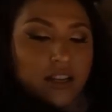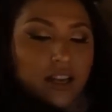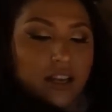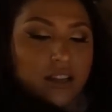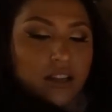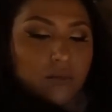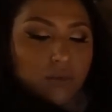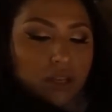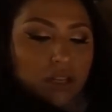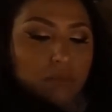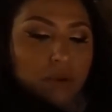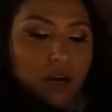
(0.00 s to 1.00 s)
And then we're
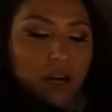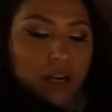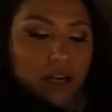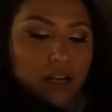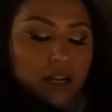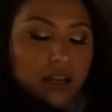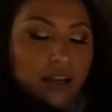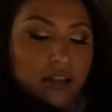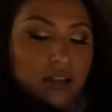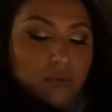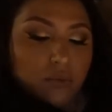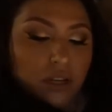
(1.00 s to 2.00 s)
gonna park and
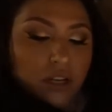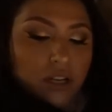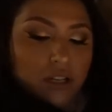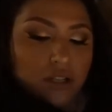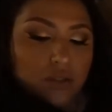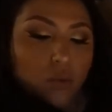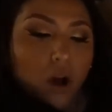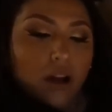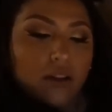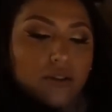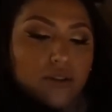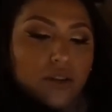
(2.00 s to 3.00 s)
then we're gonna just
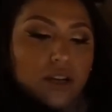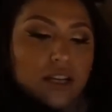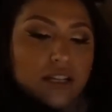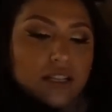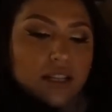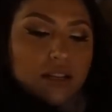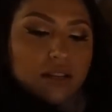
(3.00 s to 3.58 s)
walk through it instead